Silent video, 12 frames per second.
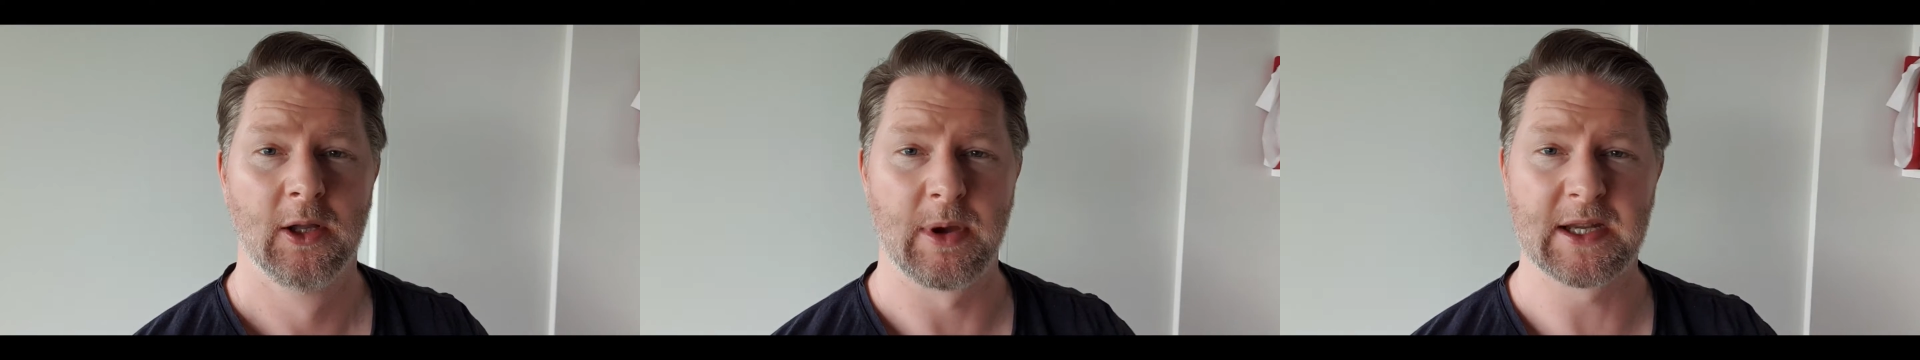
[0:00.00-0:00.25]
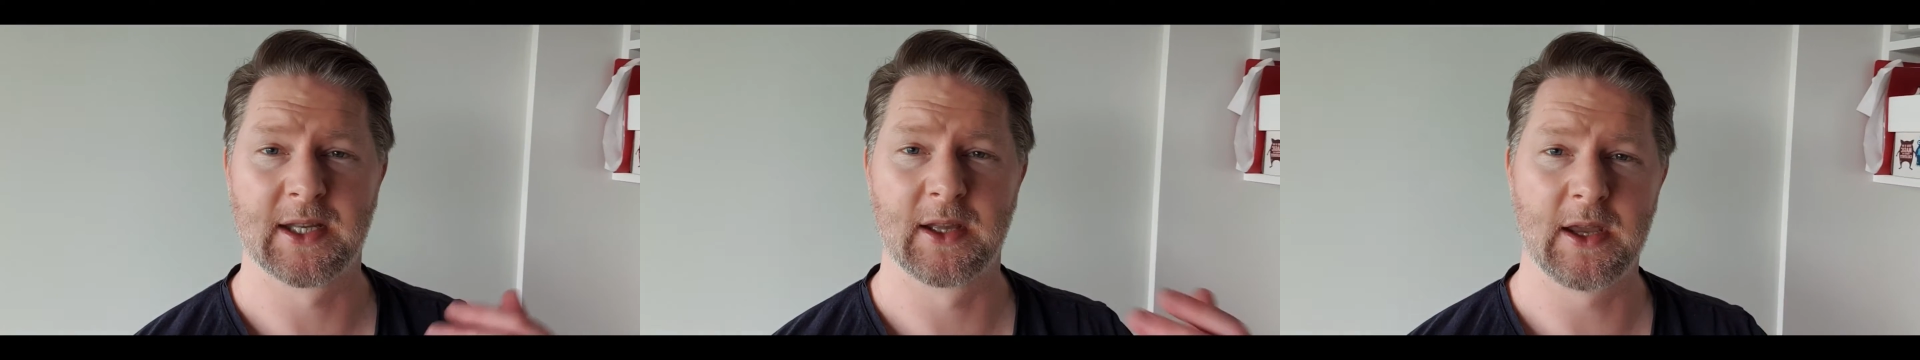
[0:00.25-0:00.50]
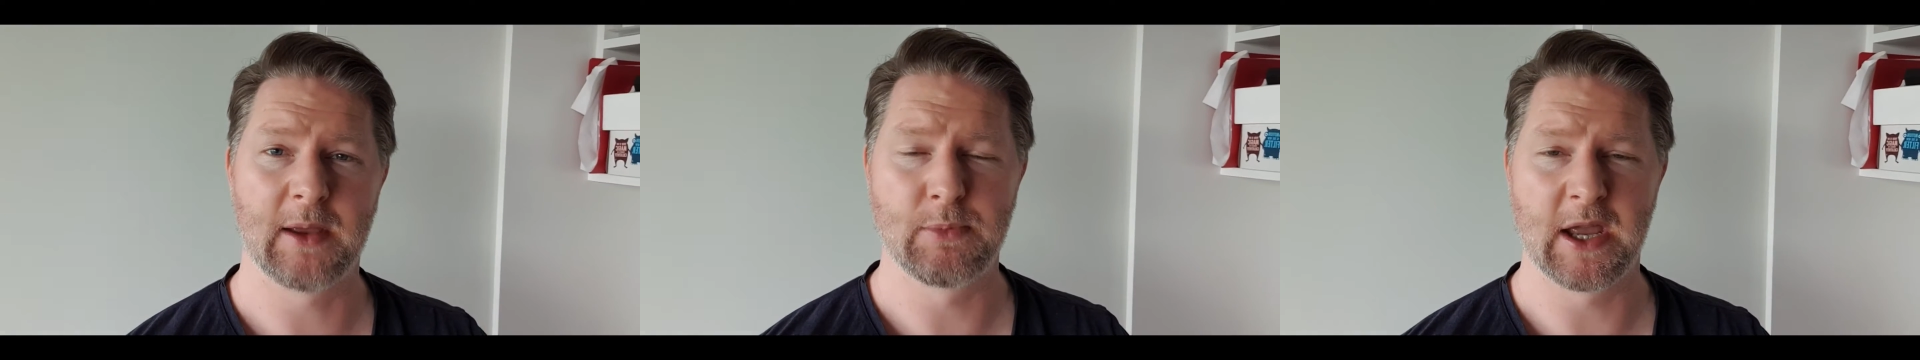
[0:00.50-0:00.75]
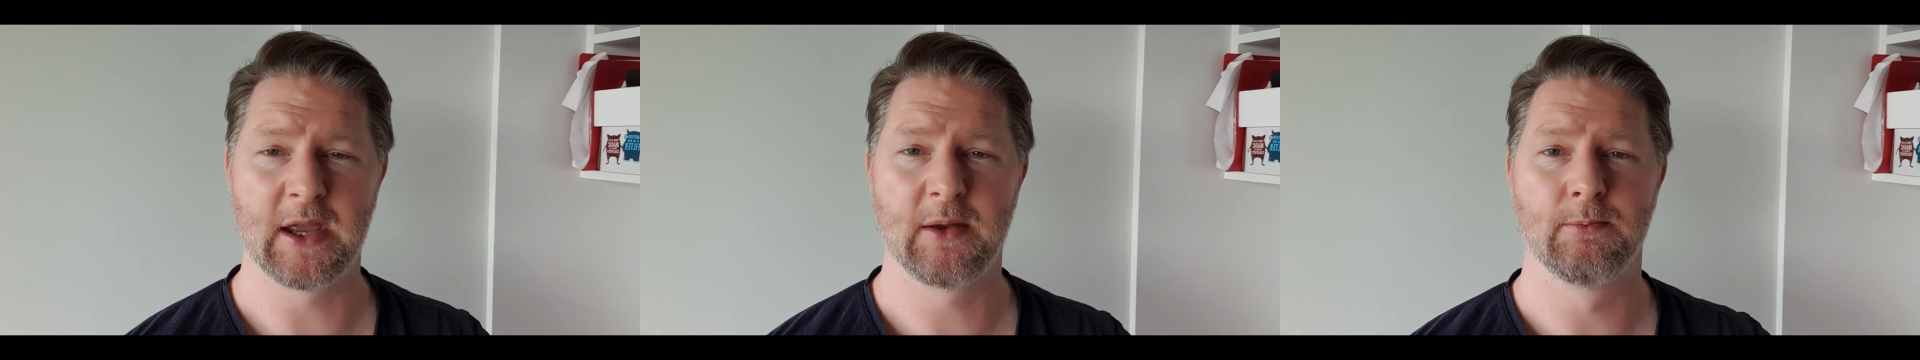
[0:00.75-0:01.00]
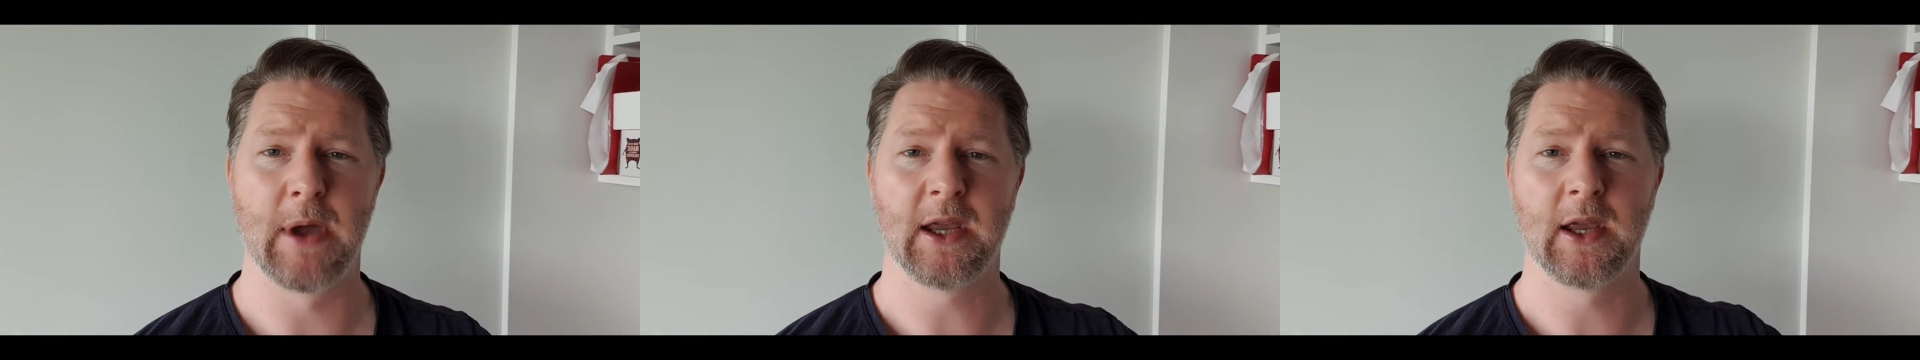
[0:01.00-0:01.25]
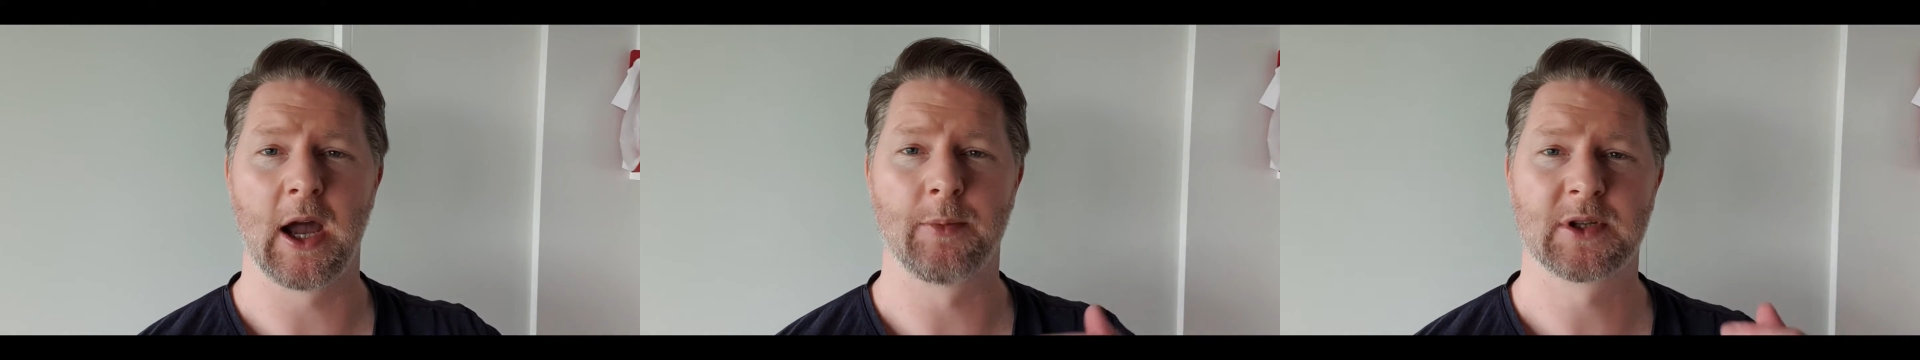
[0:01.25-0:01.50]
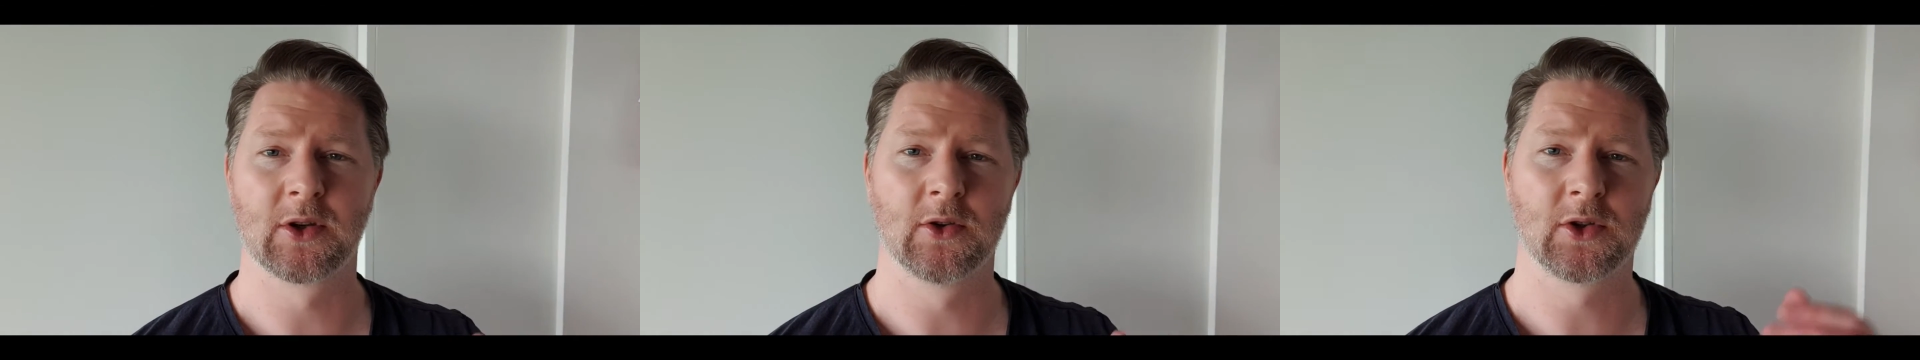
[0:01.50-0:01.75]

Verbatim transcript: basically me making up to